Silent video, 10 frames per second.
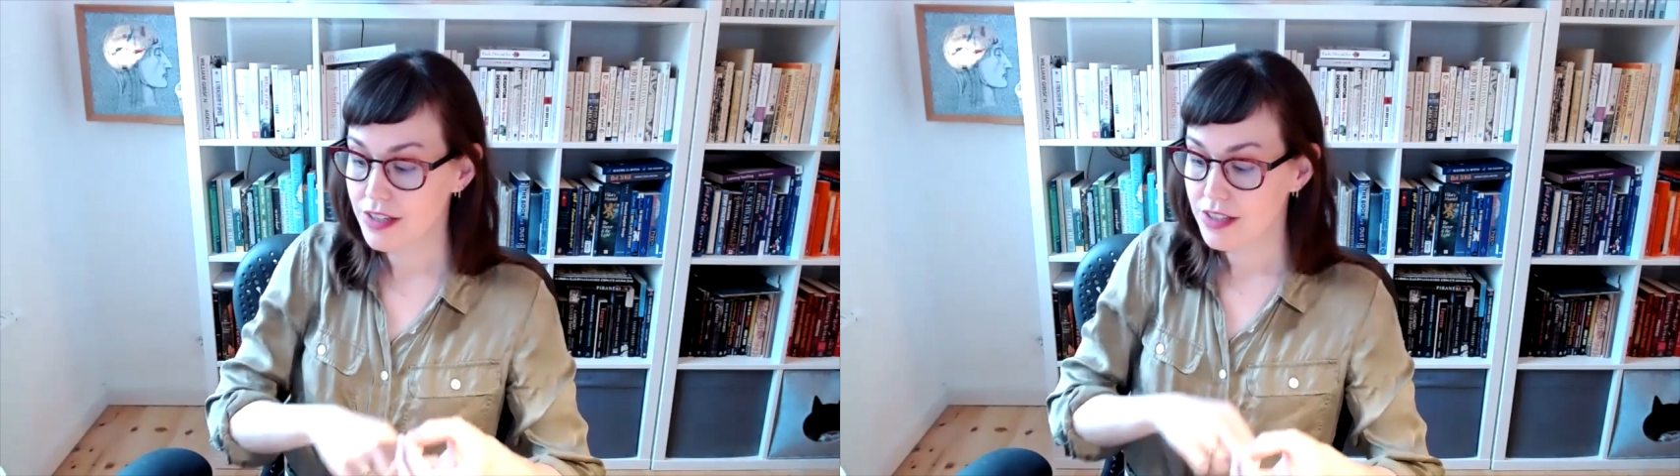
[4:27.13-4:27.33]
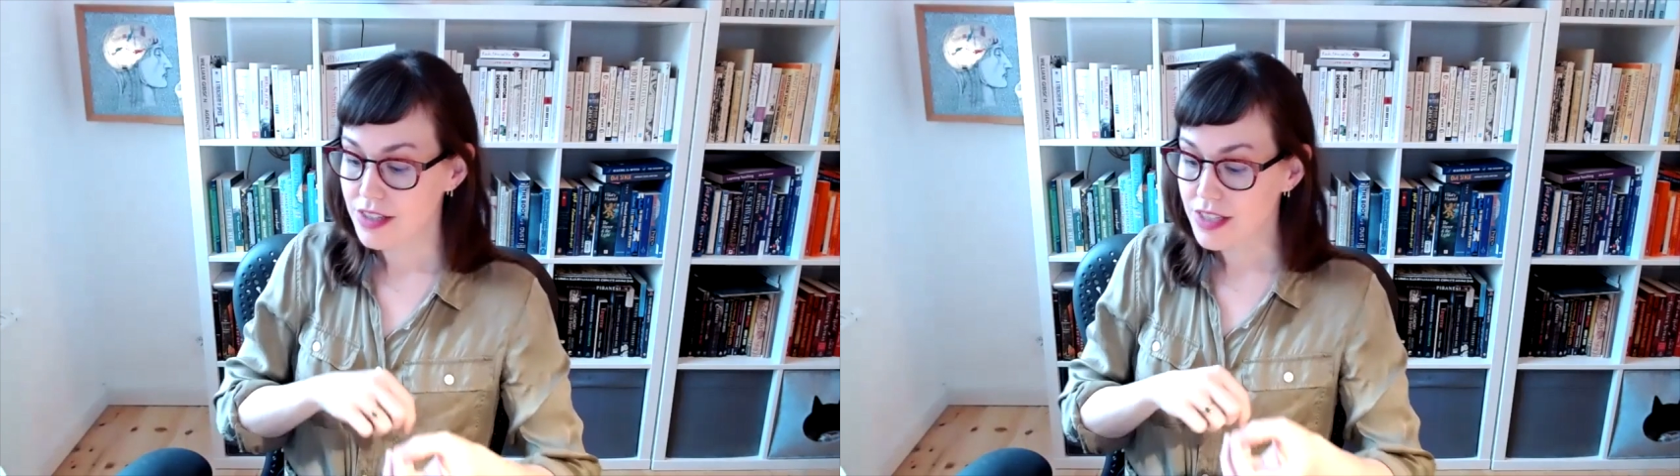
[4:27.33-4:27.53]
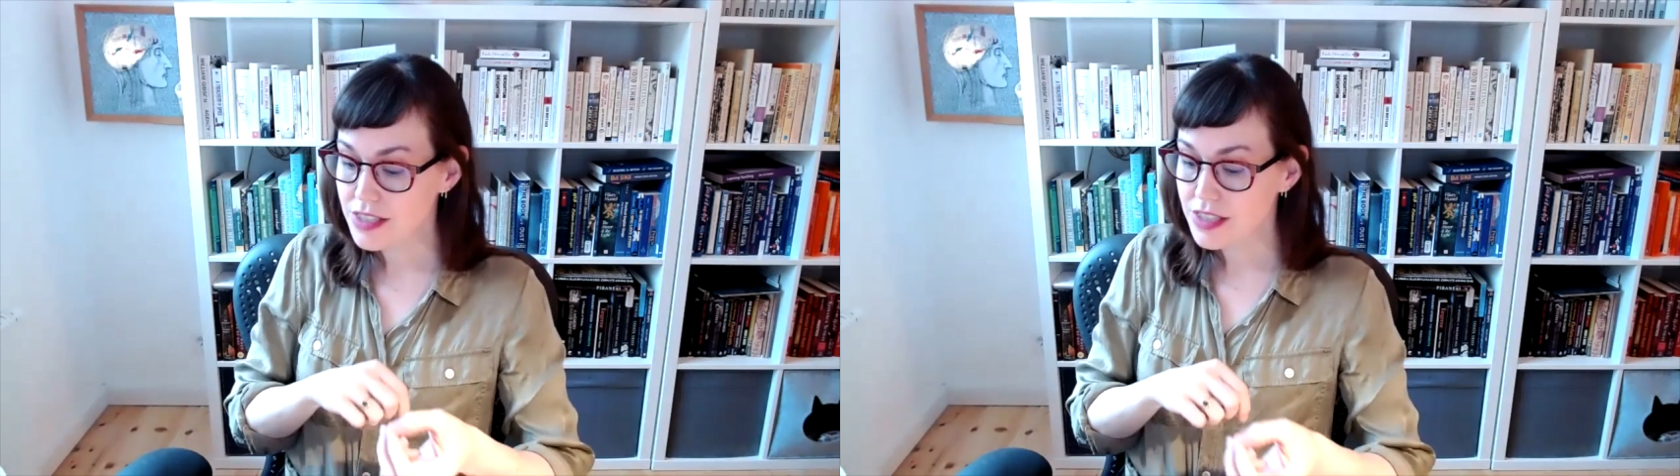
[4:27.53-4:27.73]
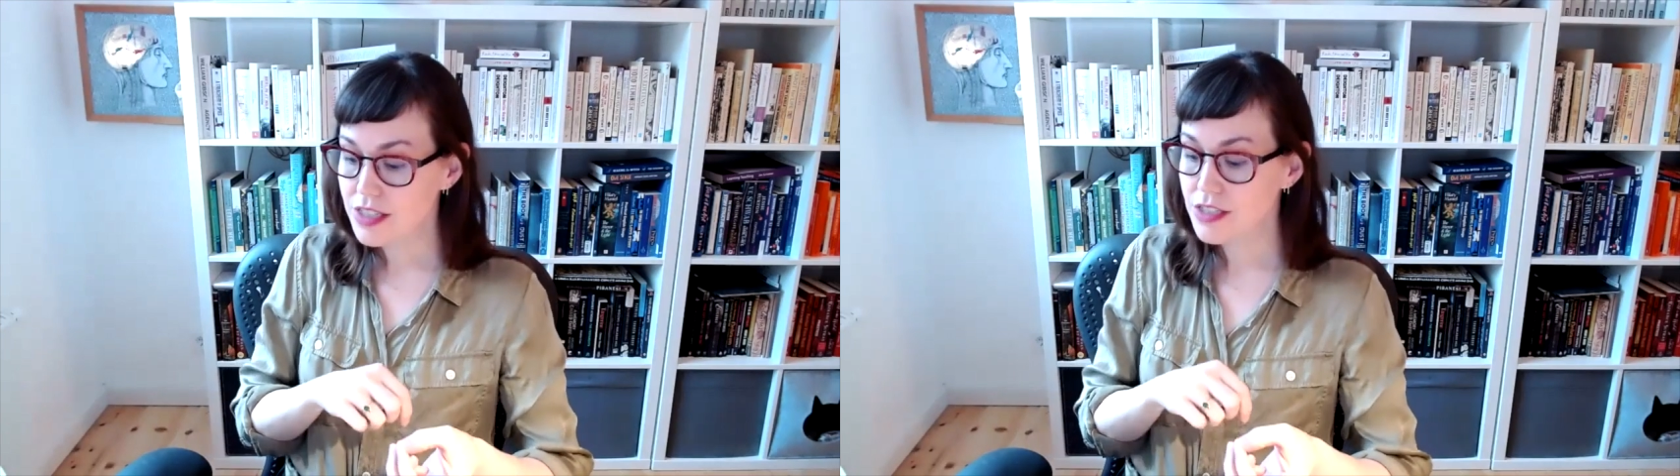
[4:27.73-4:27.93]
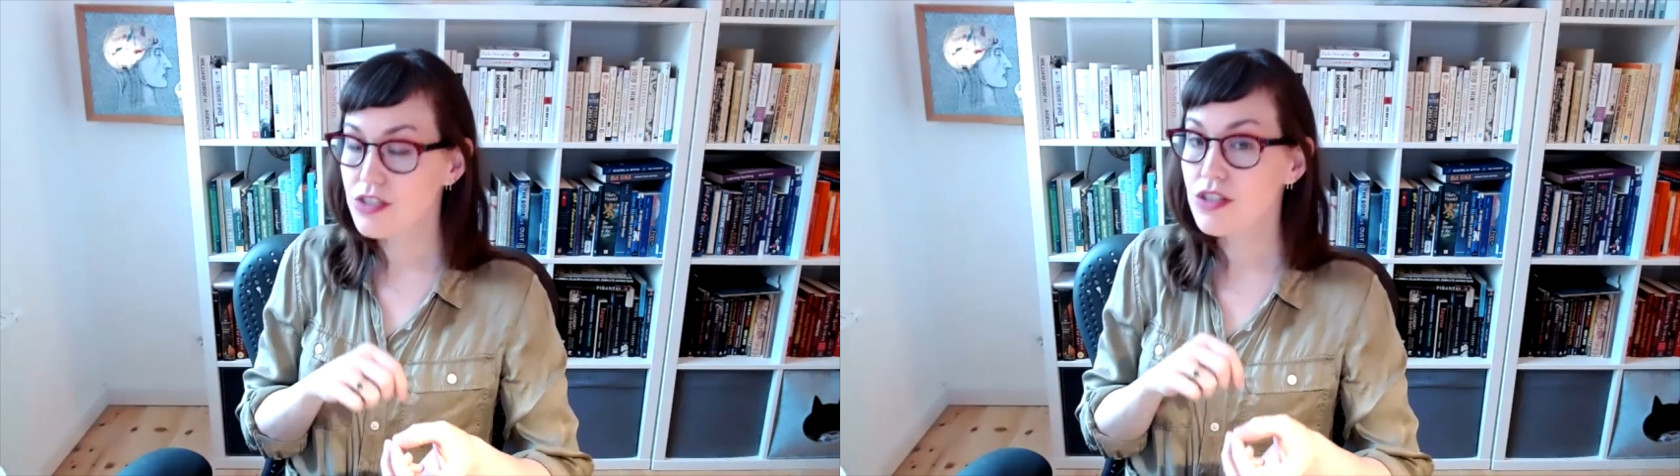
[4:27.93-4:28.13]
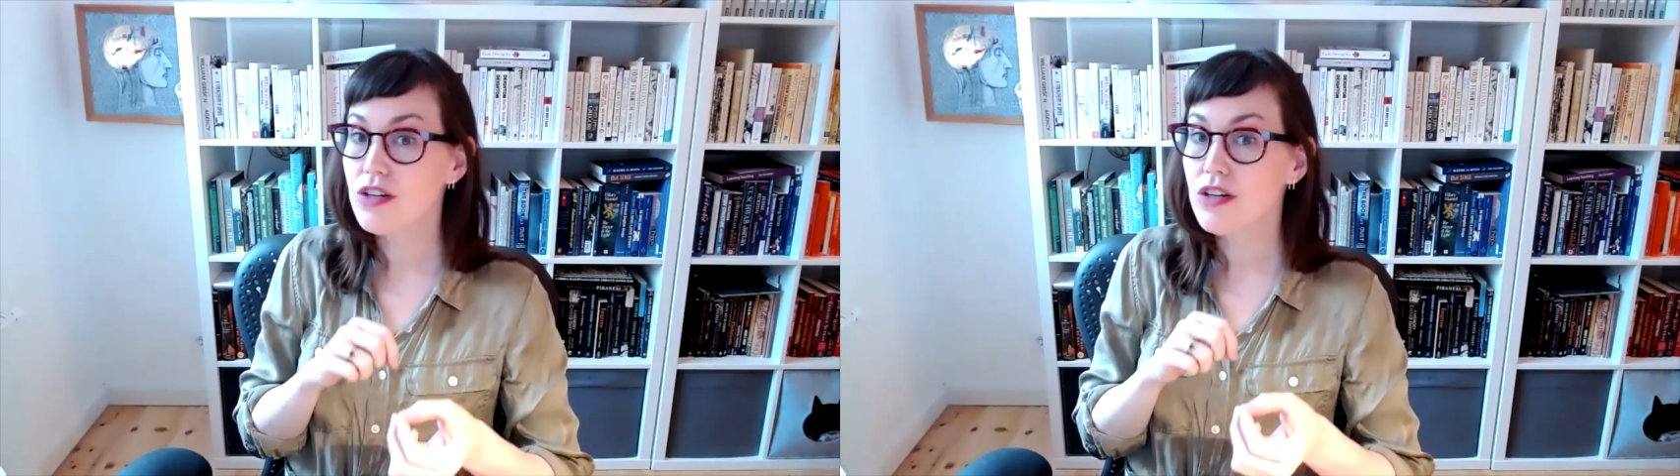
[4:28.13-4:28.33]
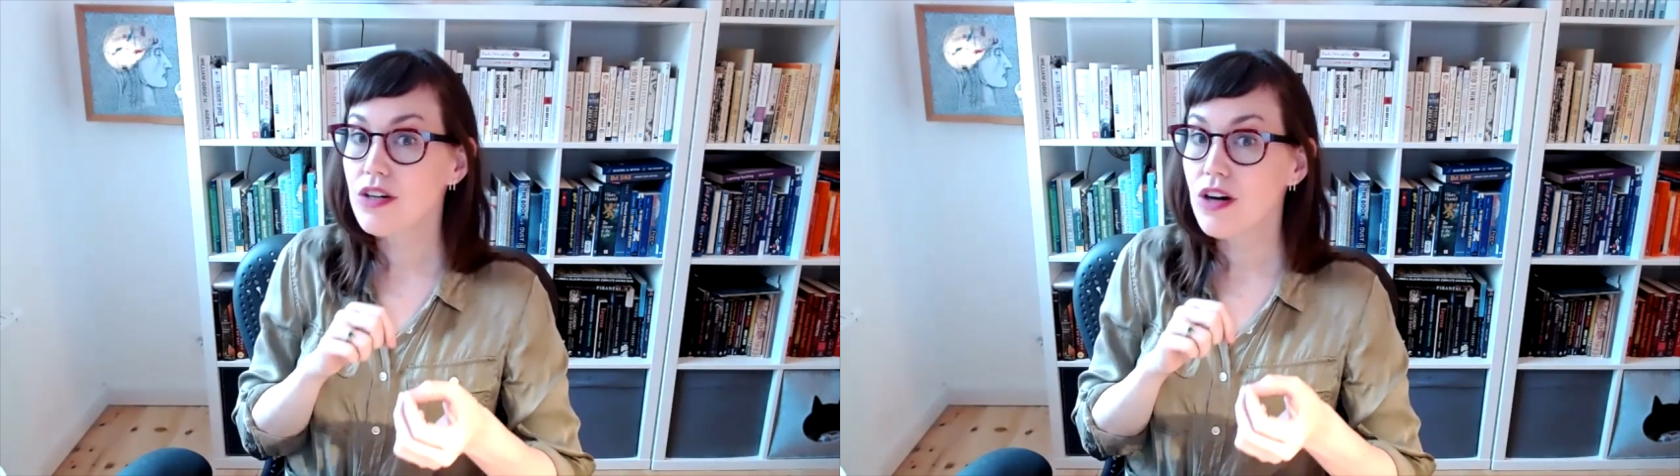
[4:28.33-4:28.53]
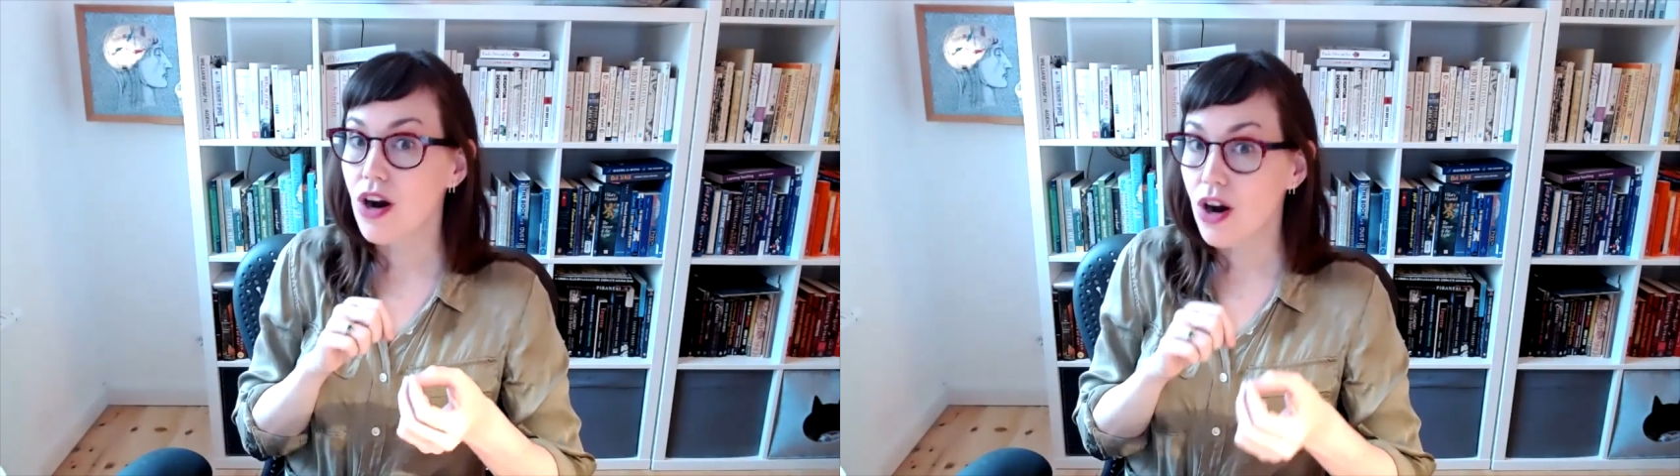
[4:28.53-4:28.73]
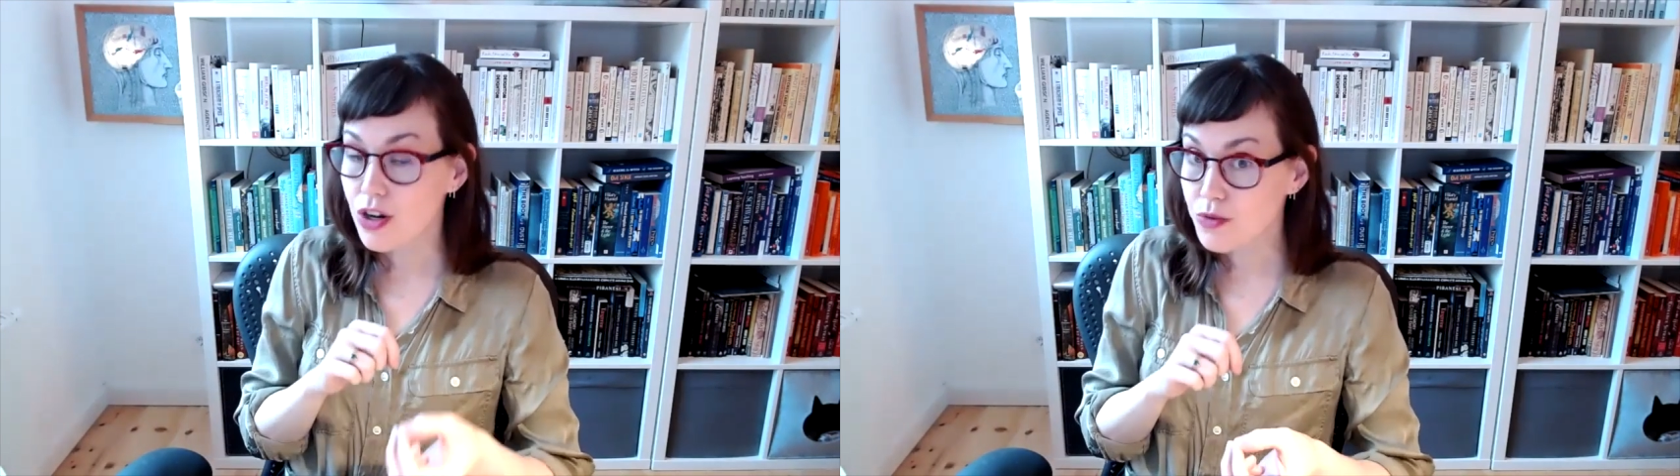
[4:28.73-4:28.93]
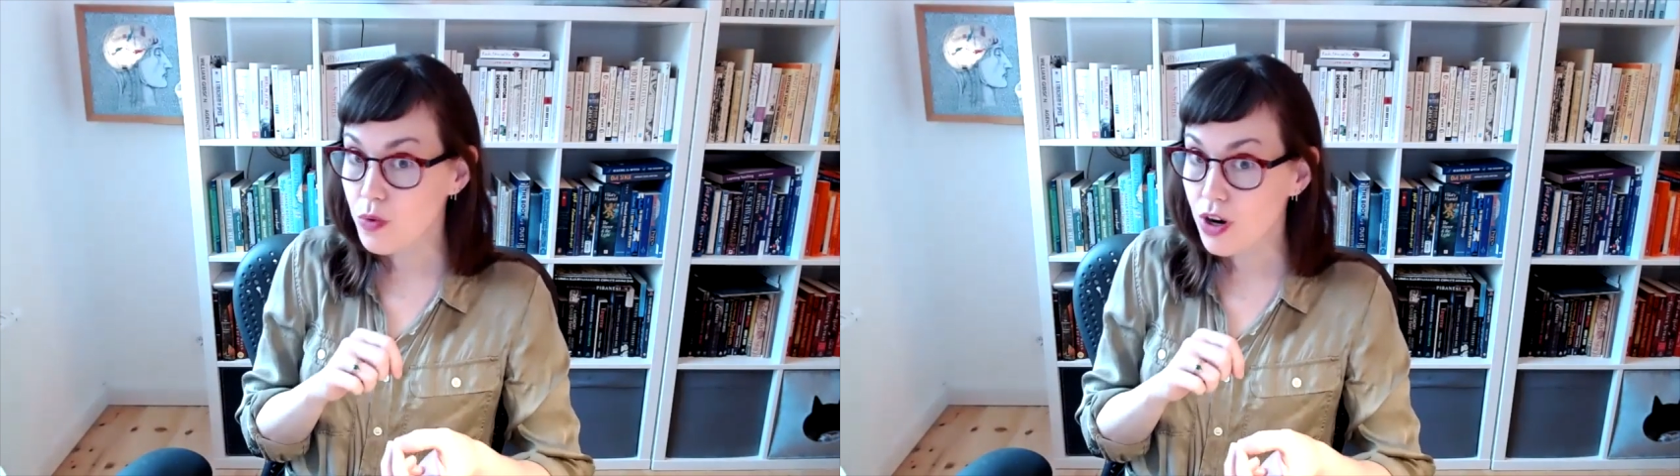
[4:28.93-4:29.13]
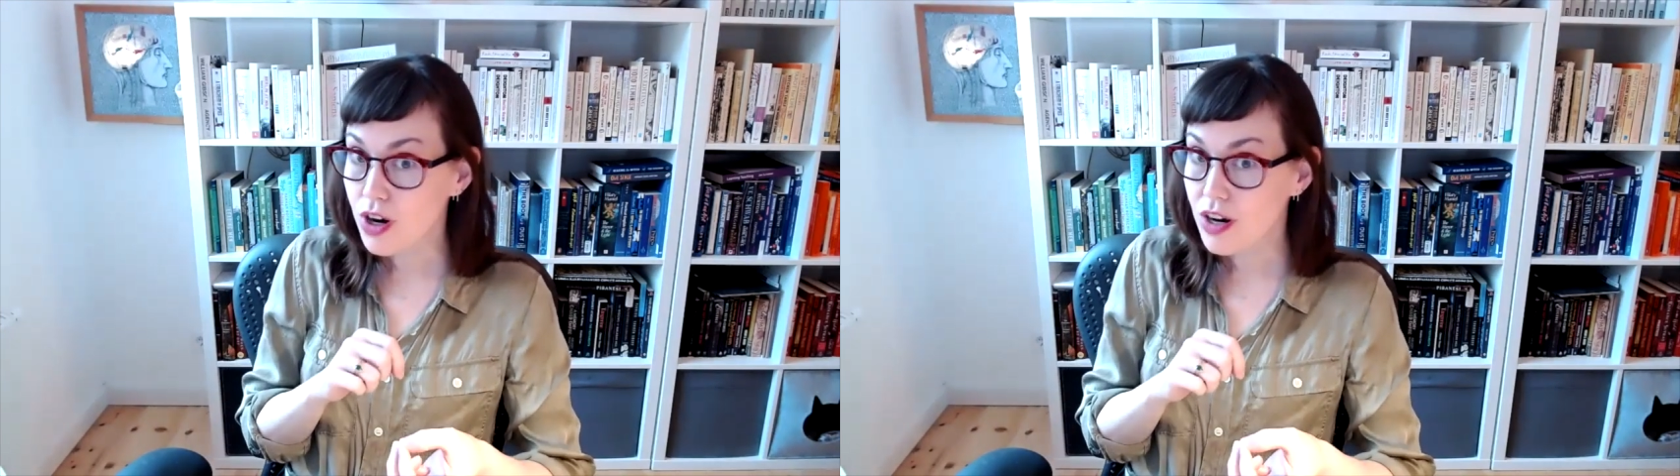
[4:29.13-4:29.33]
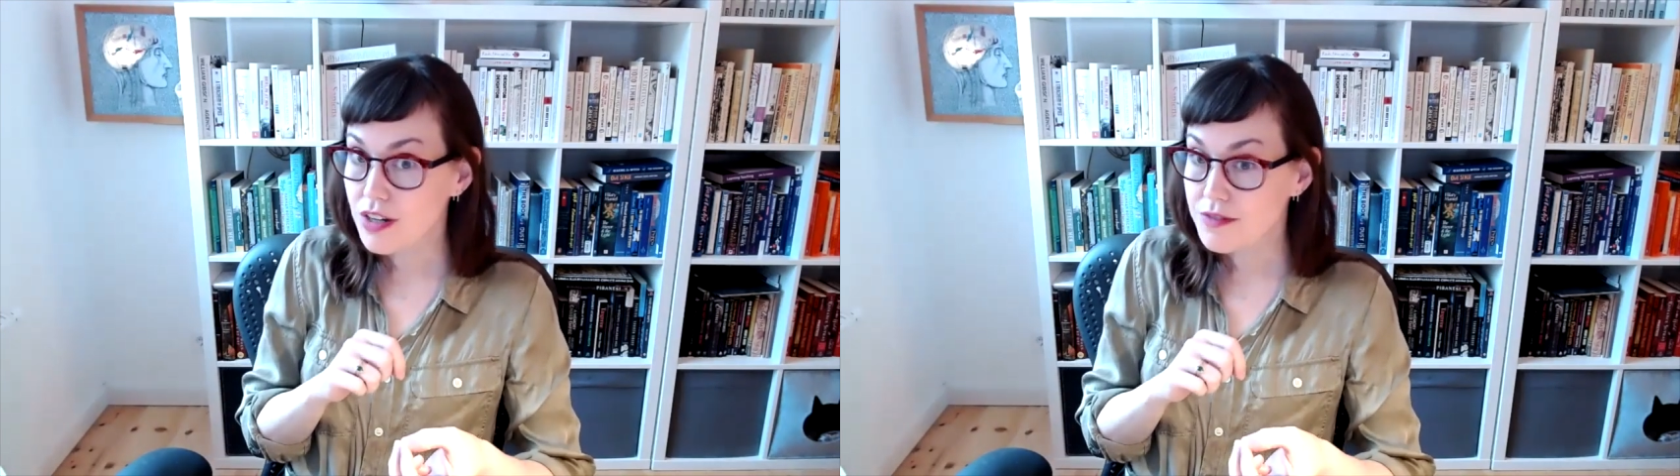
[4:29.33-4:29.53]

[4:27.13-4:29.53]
This is hard work.